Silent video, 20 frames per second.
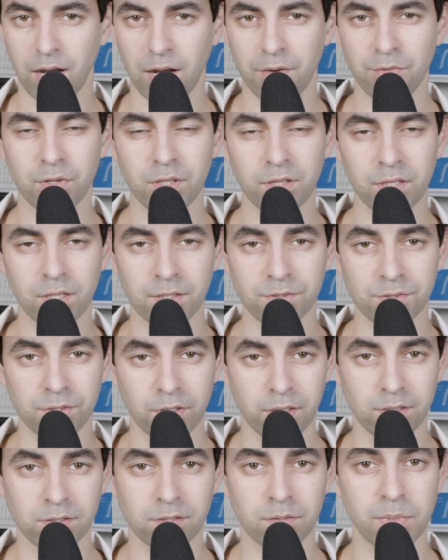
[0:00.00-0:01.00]
everything's
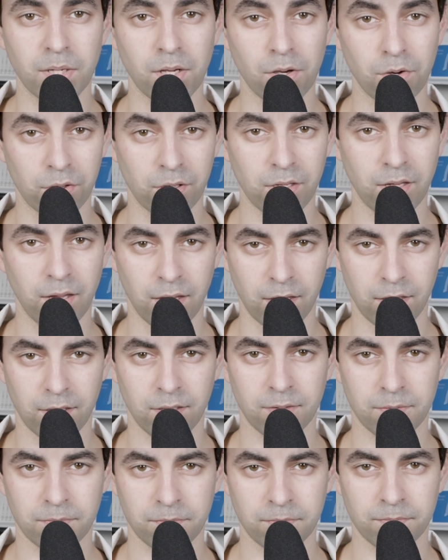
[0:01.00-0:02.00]
going to be
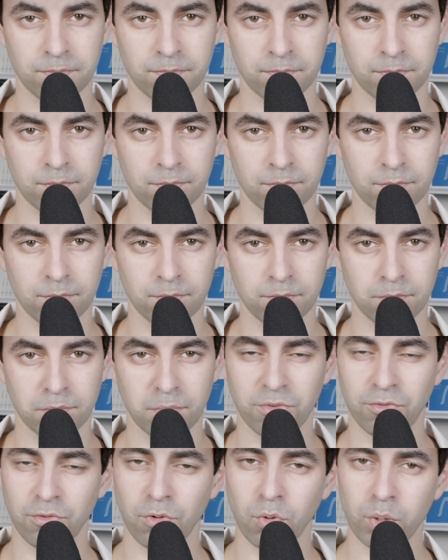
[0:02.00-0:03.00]
okay.
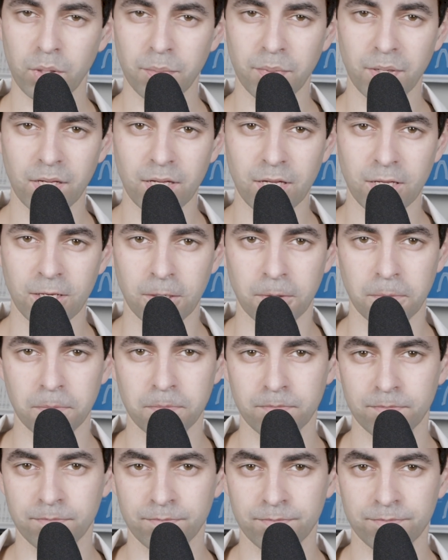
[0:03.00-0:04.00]
Before we begin,